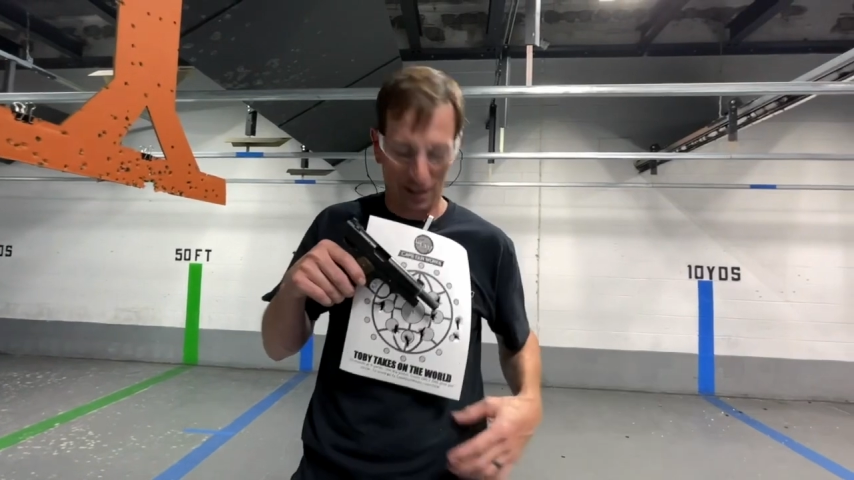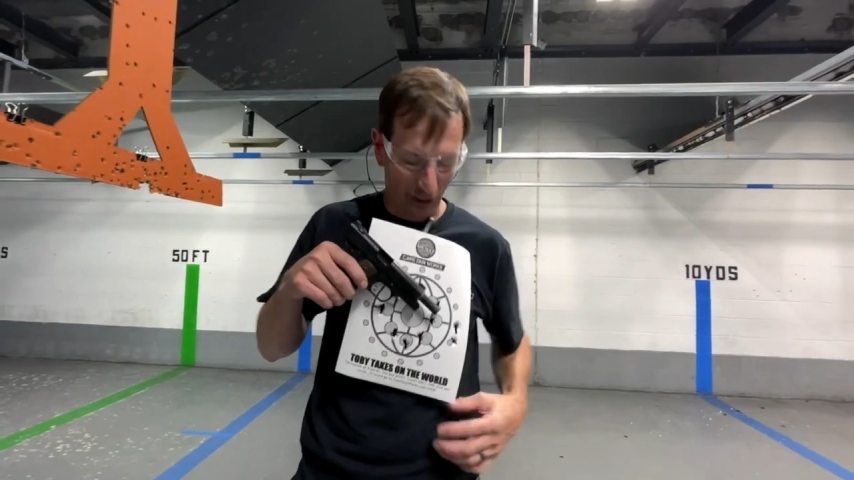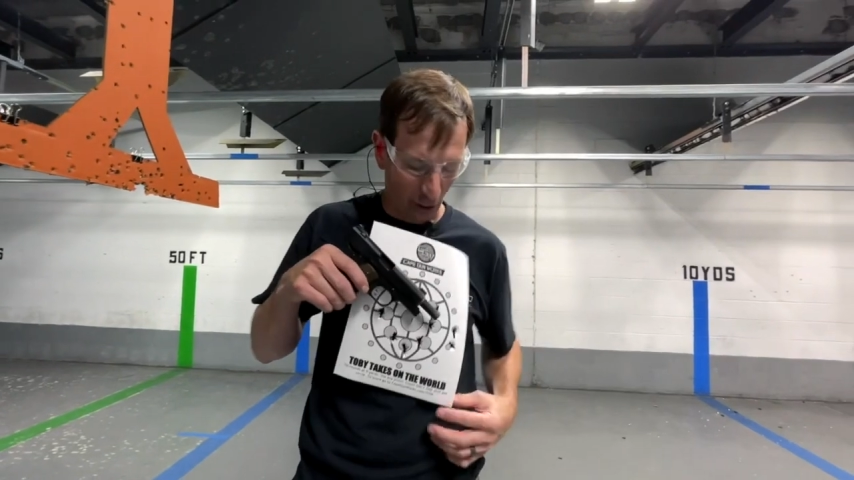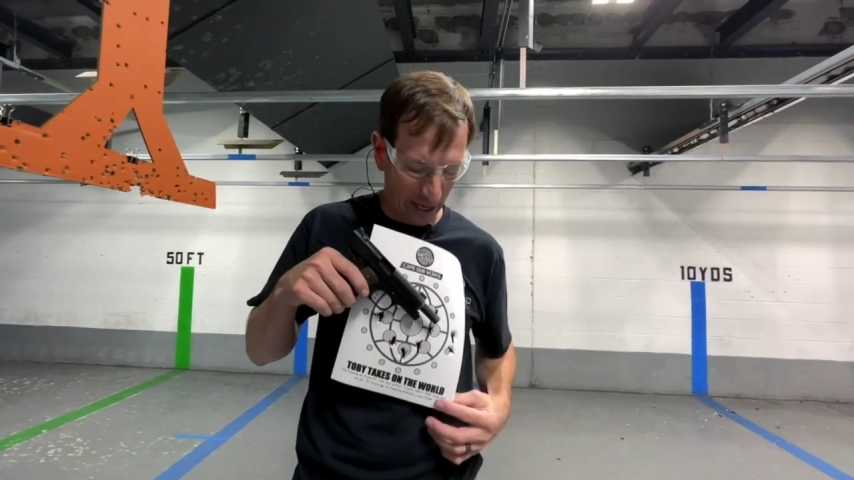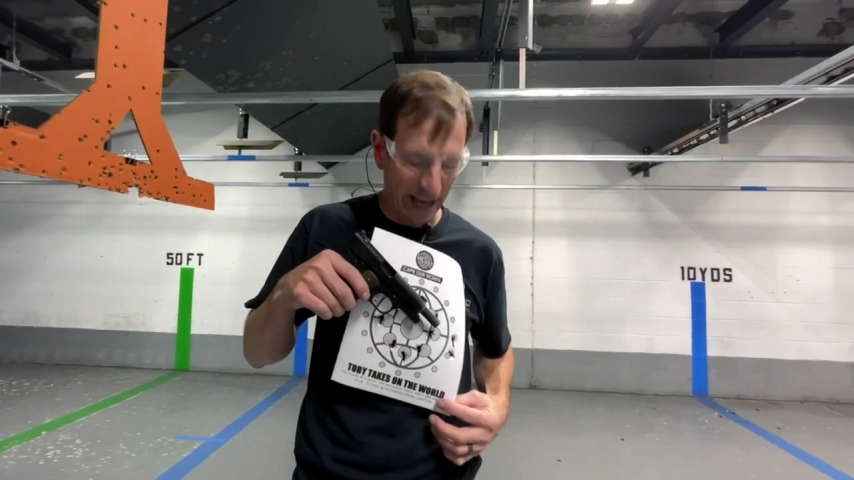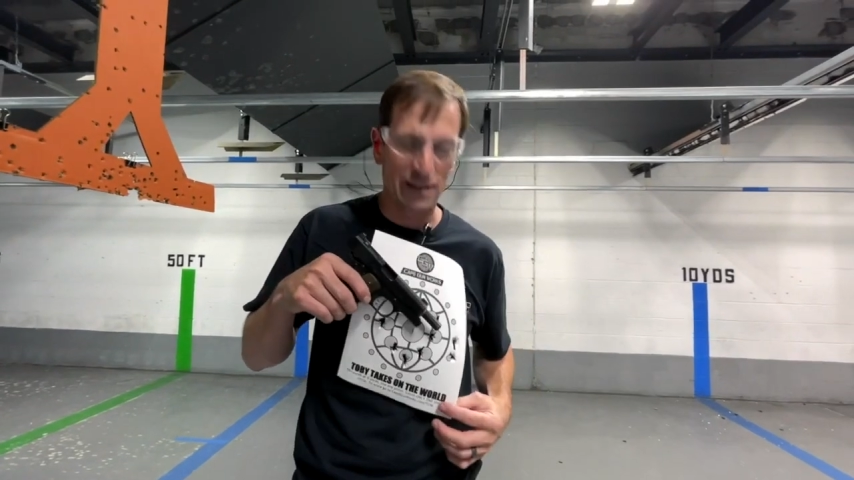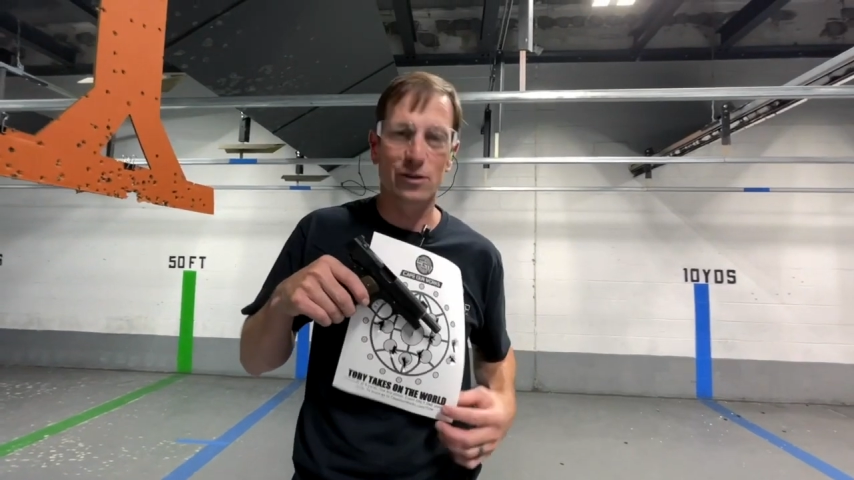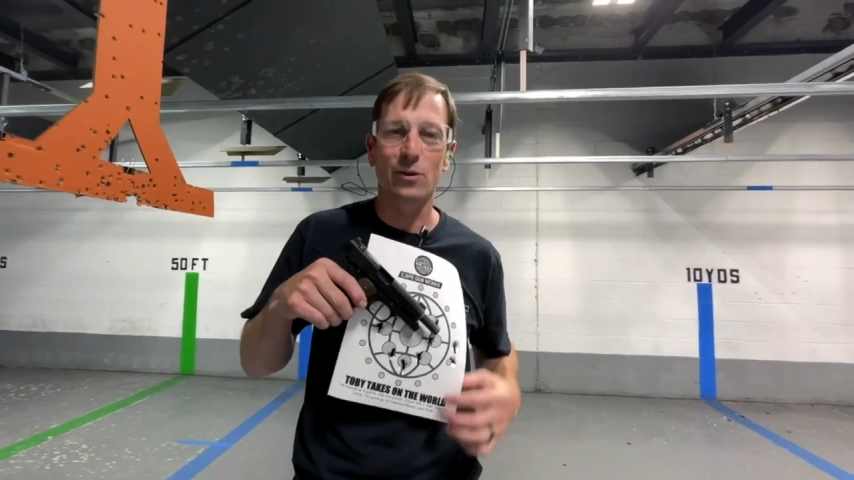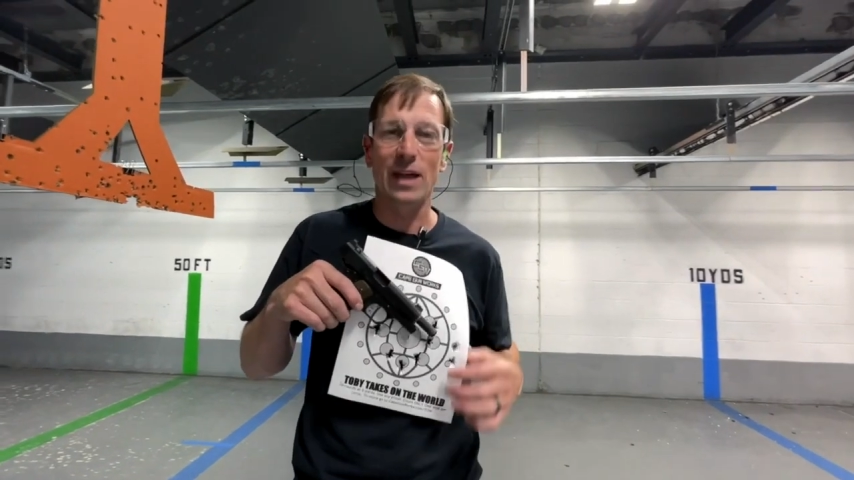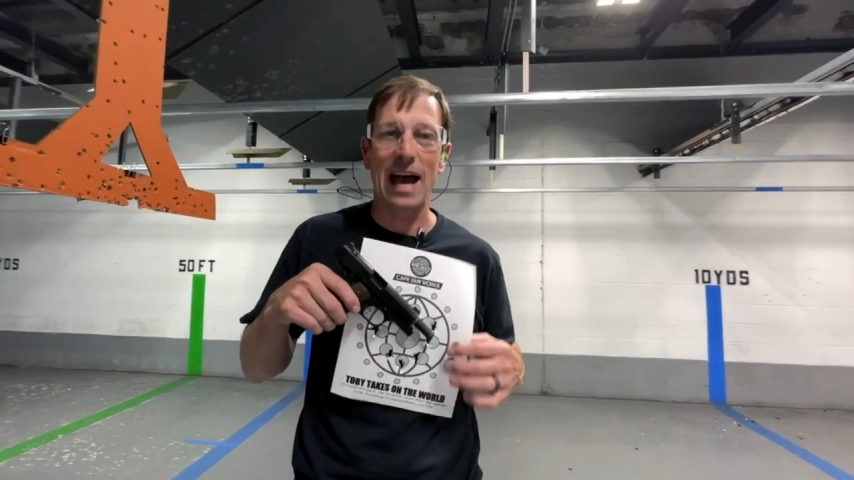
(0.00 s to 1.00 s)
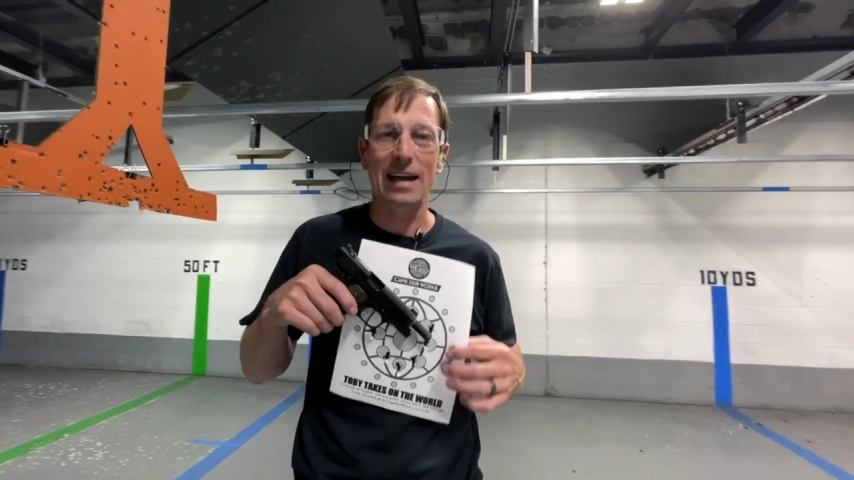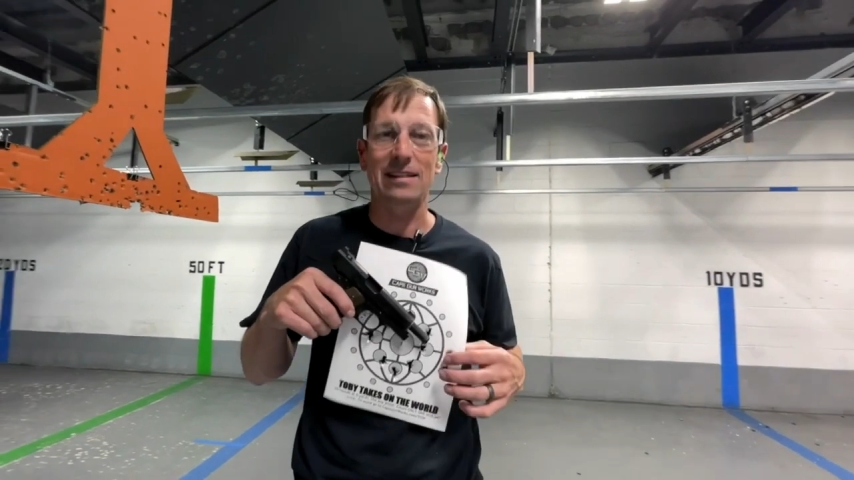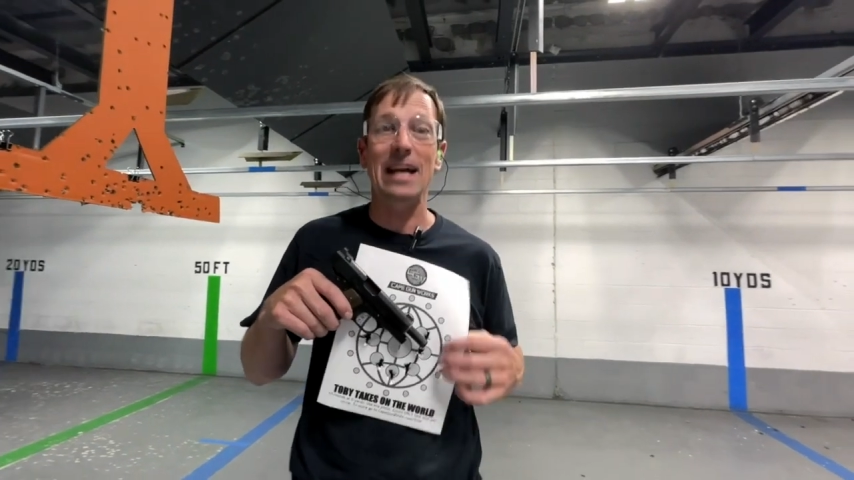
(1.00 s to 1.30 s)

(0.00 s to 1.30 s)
go ahead and do that.